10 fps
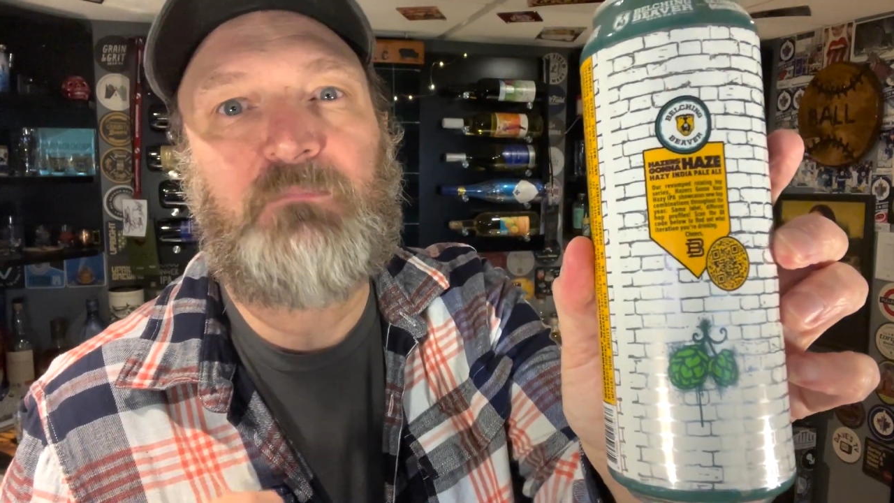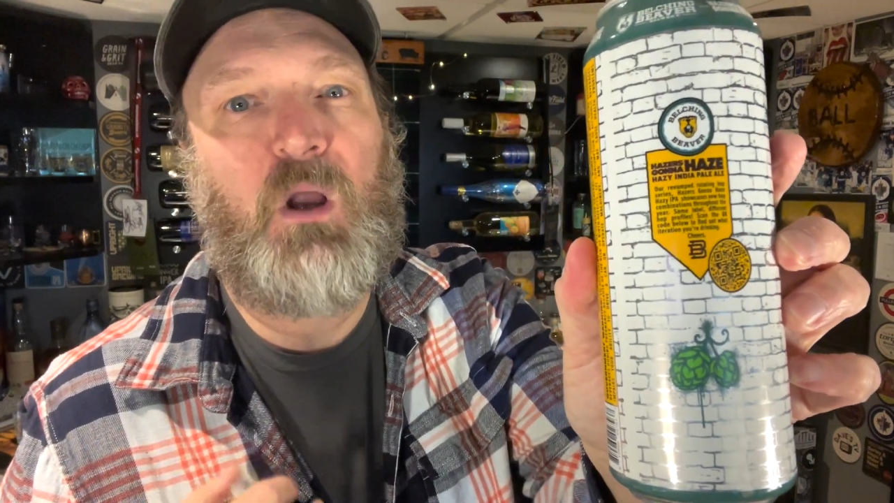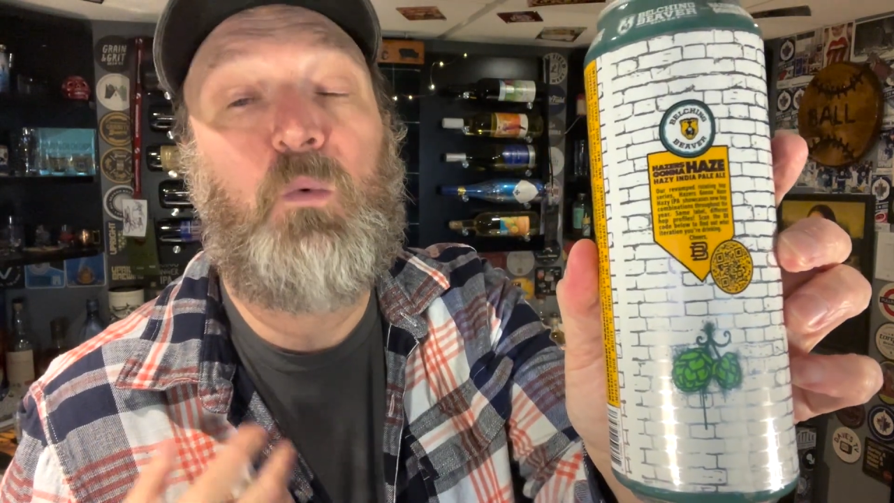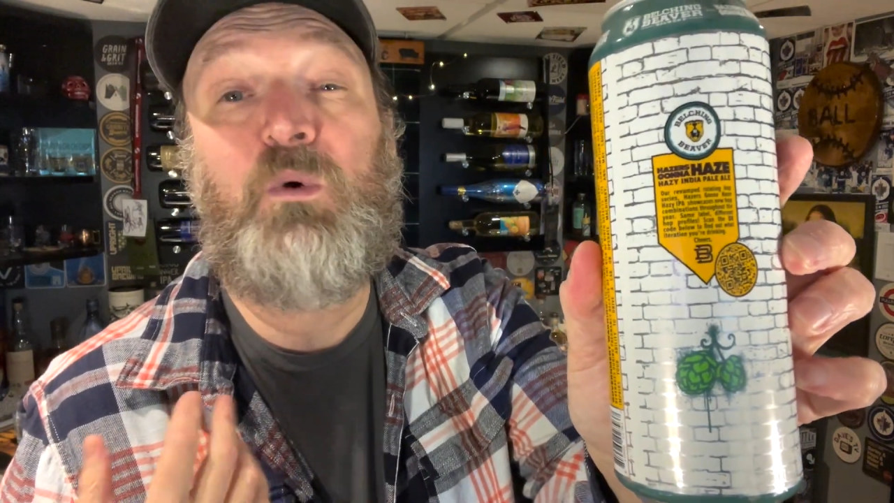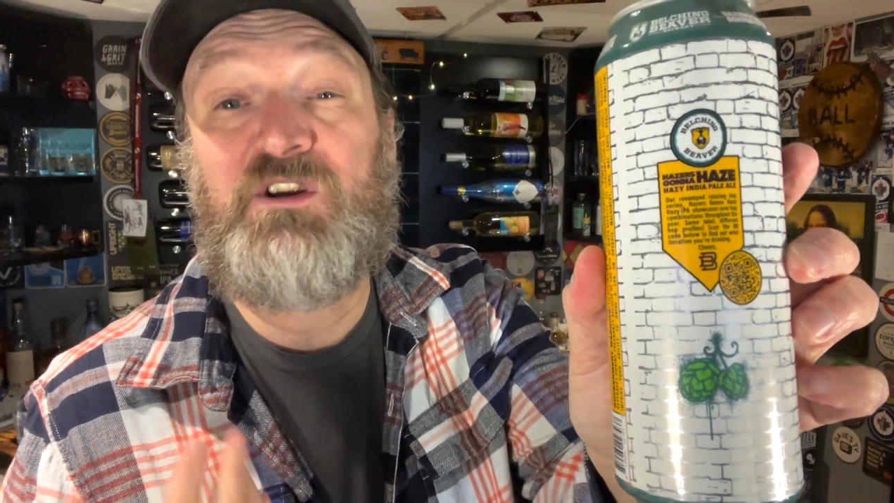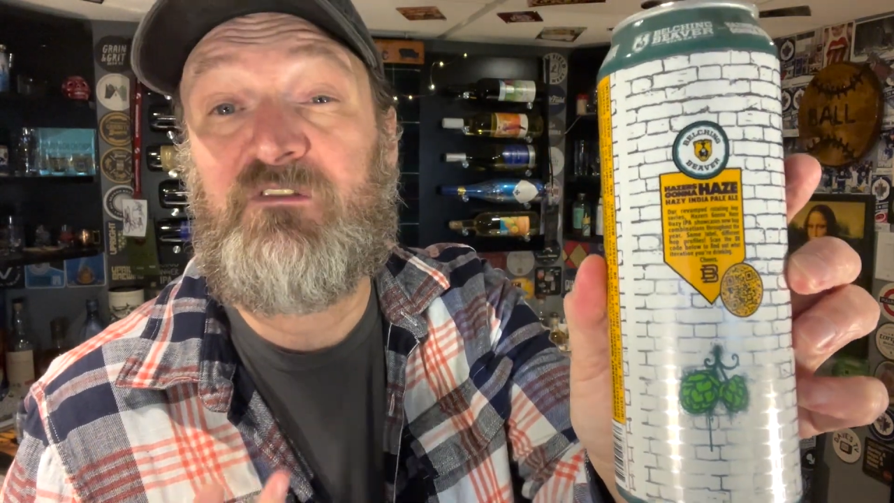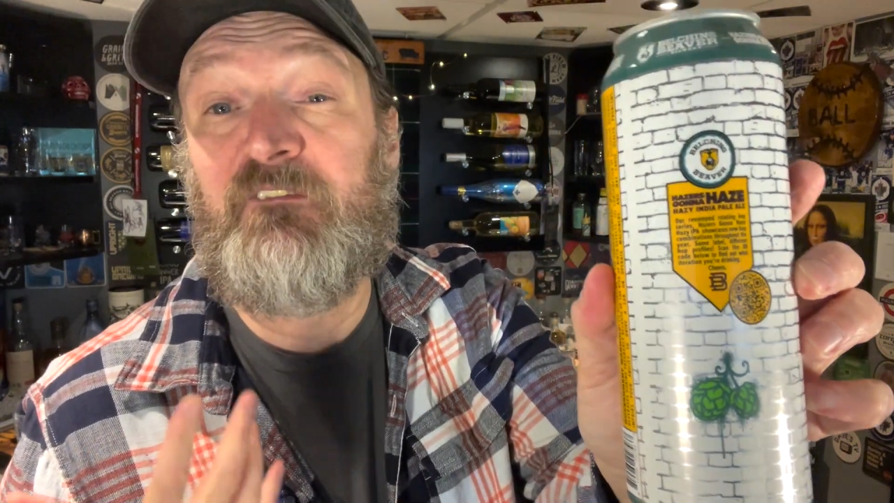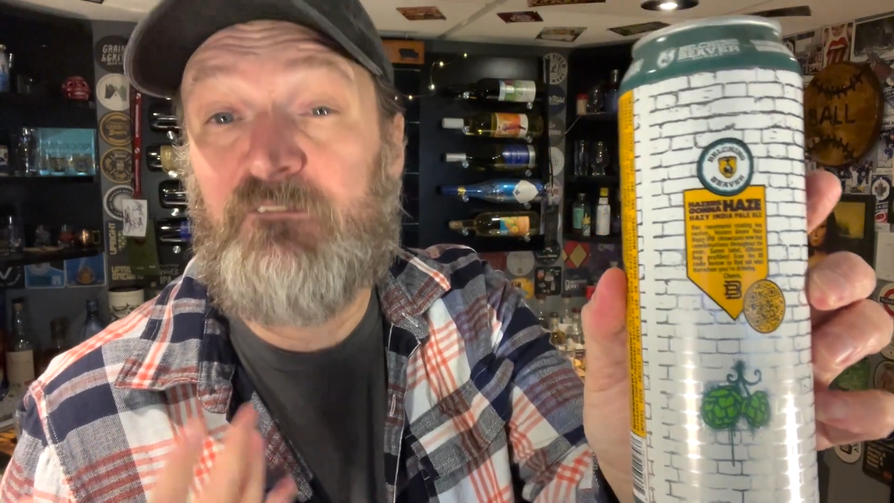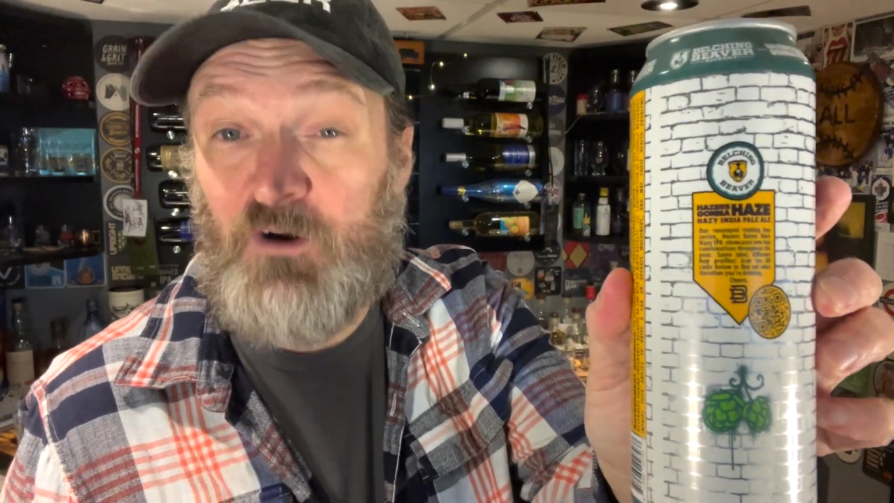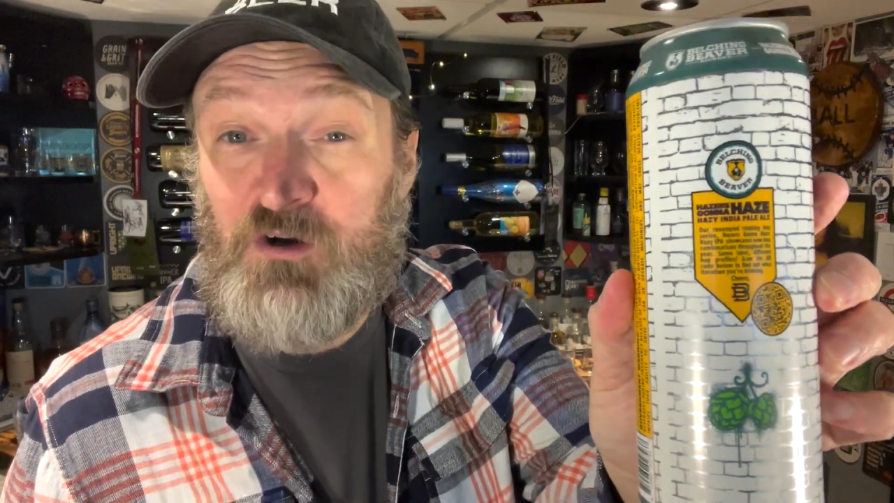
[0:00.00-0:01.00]
which
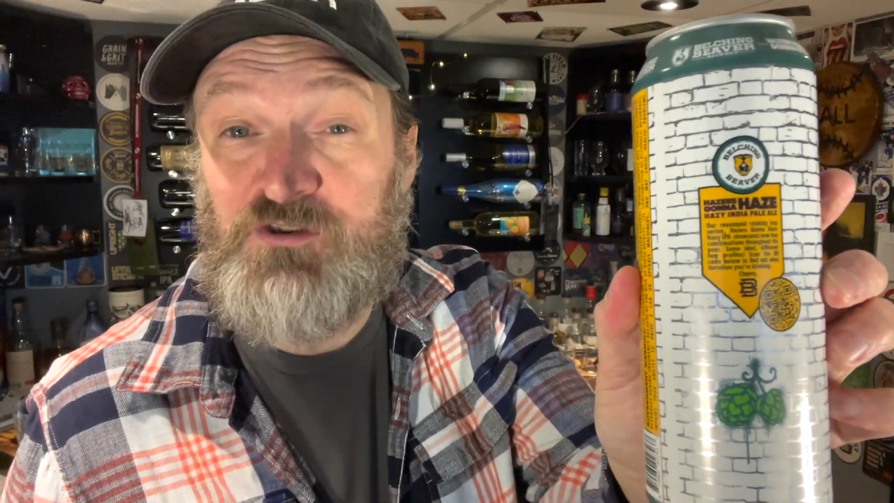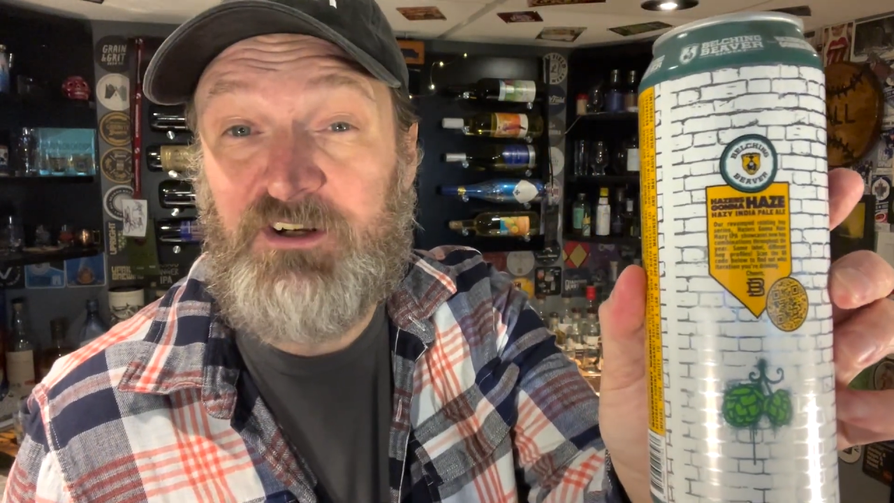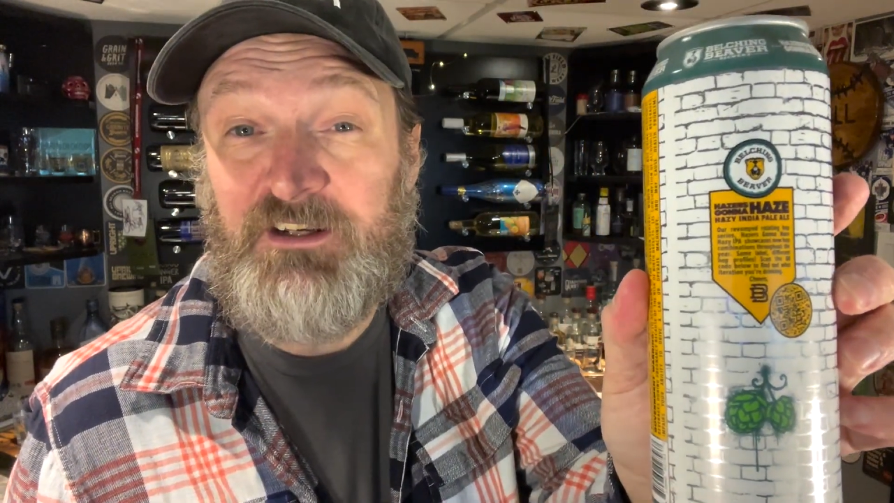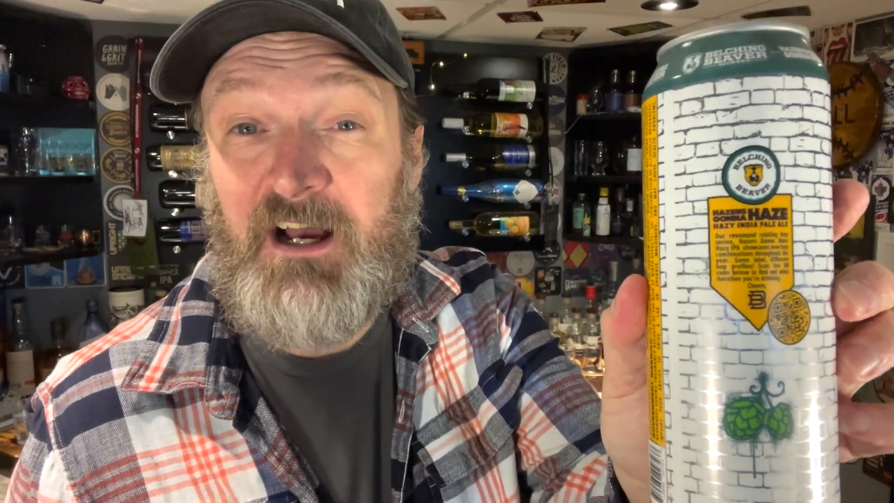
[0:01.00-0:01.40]
version